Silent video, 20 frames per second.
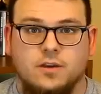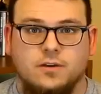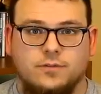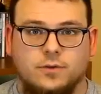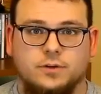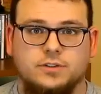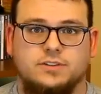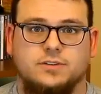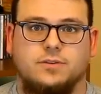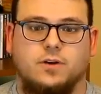
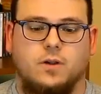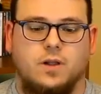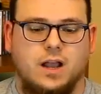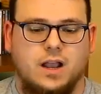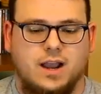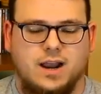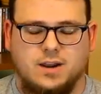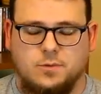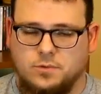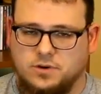First of all, I
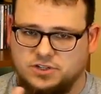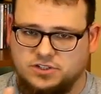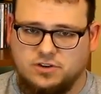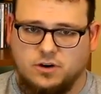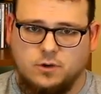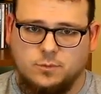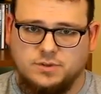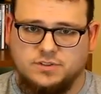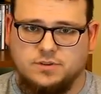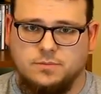kind of want to
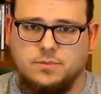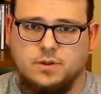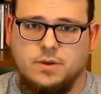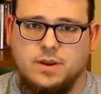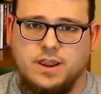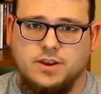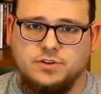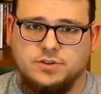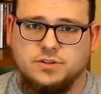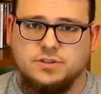start with some
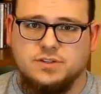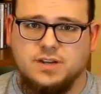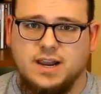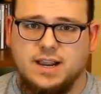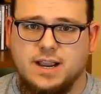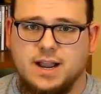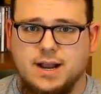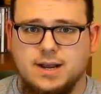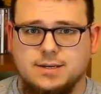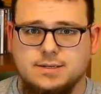donations that I
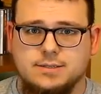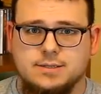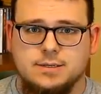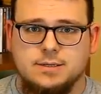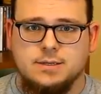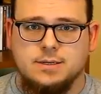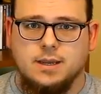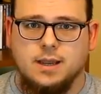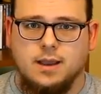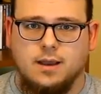got
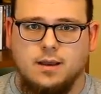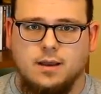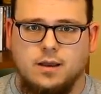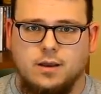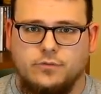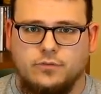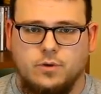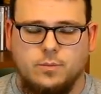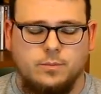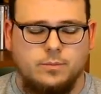
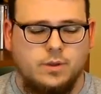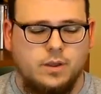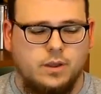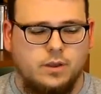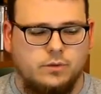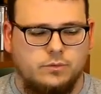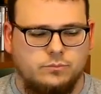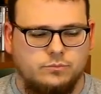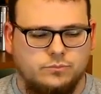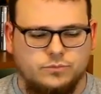from
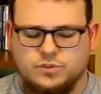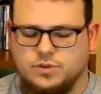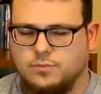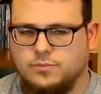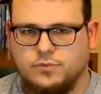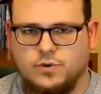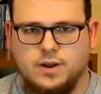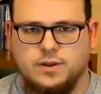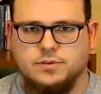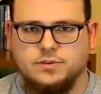some
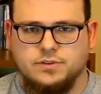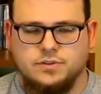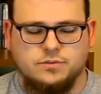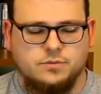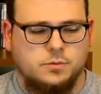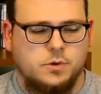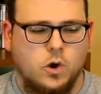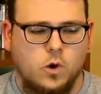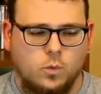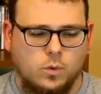friends and
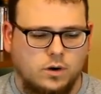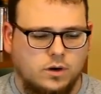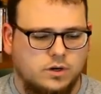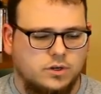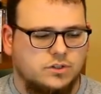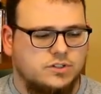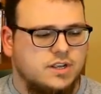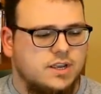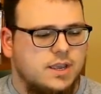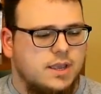some
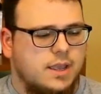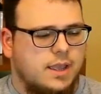coworkers.